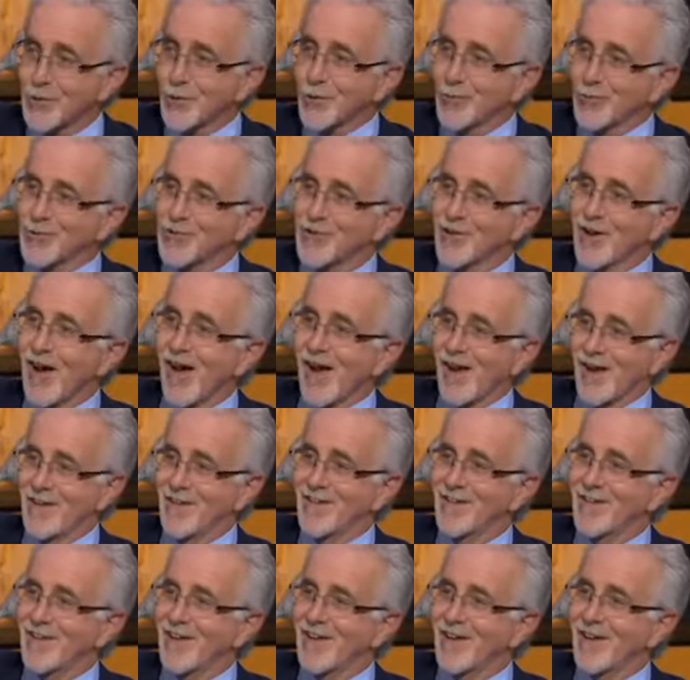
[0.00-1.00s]
own sign.
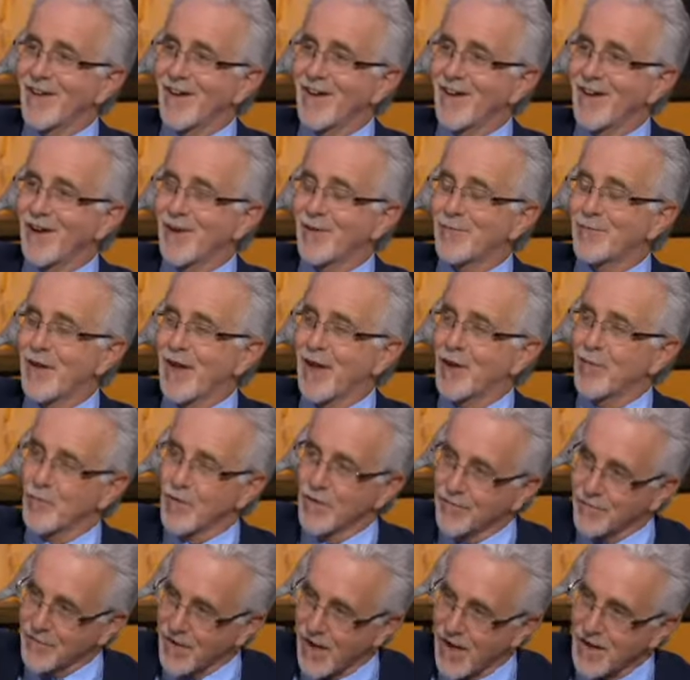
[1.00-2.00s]
Um, and oh,
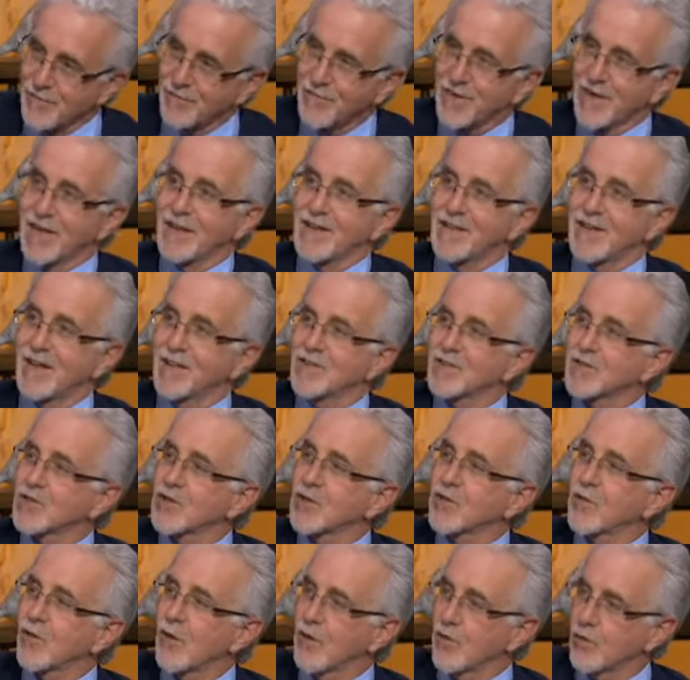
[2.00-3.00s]
we've kind yes. of
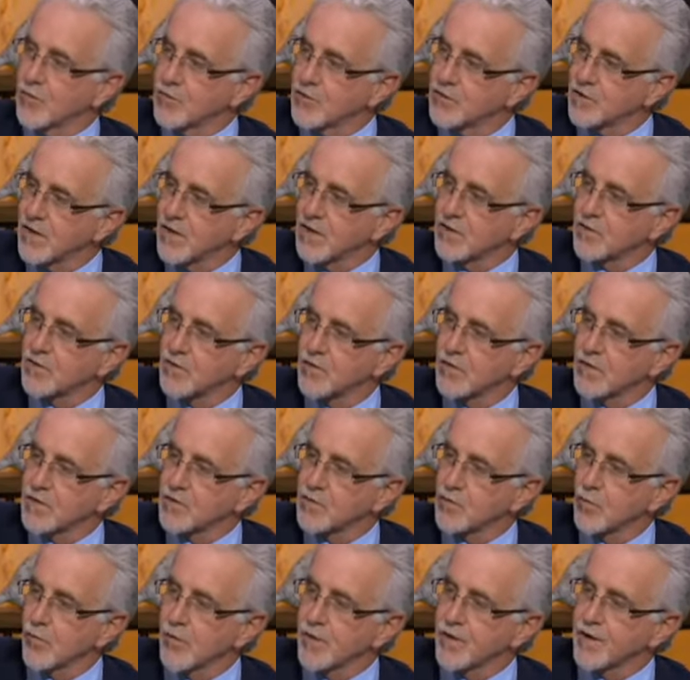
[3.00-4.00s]
condensed those into
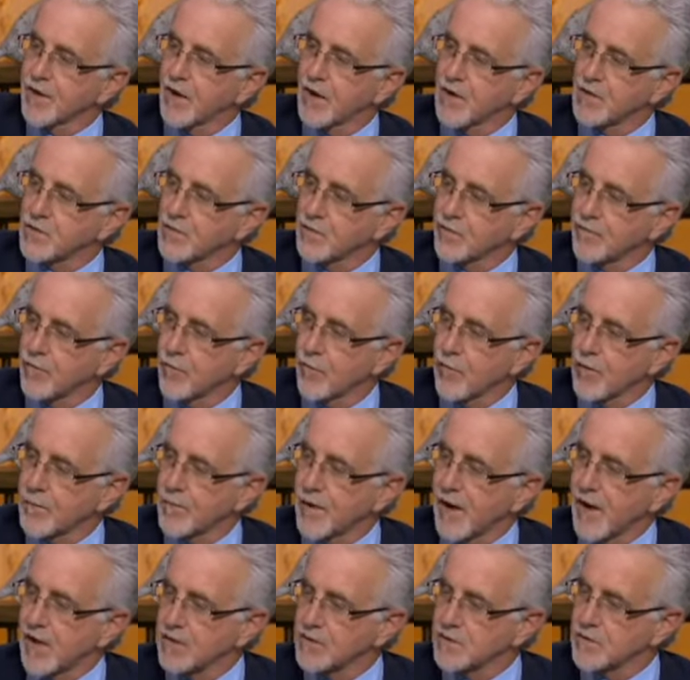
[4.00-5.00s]
this organizer
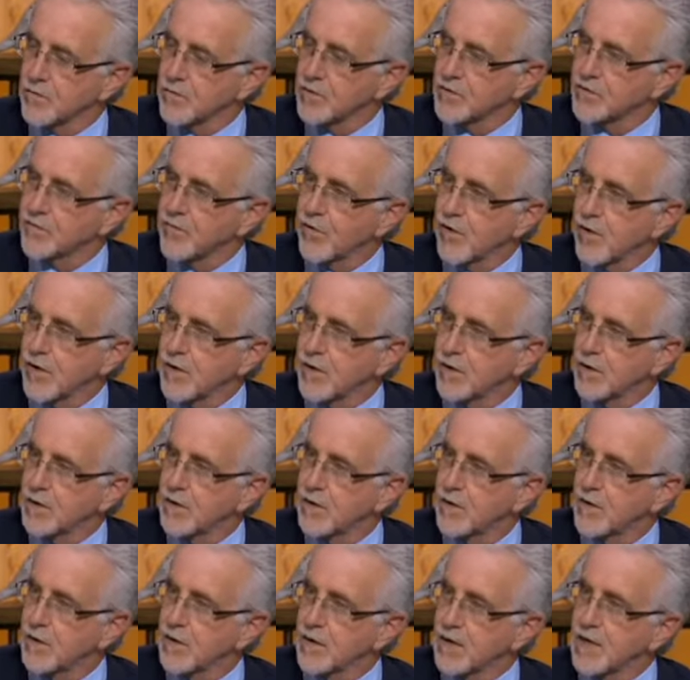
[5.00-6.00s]
format, so it's very
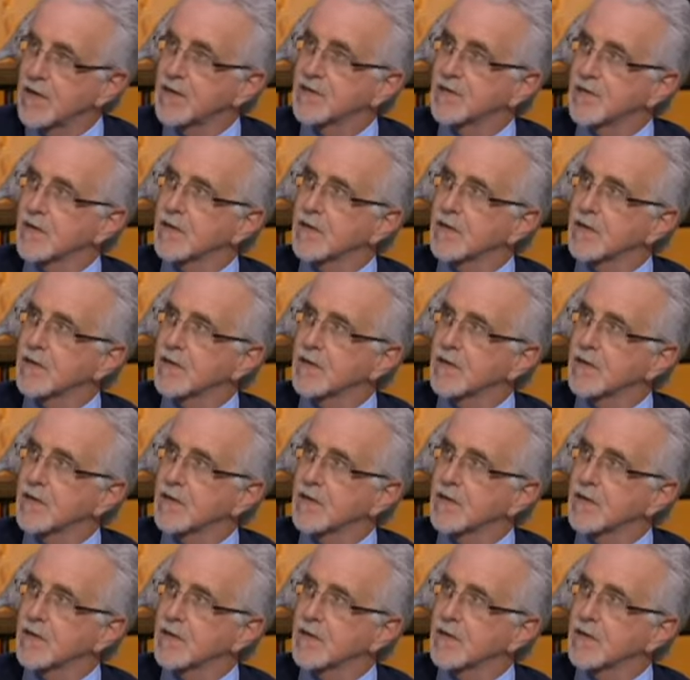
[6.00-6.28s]
easy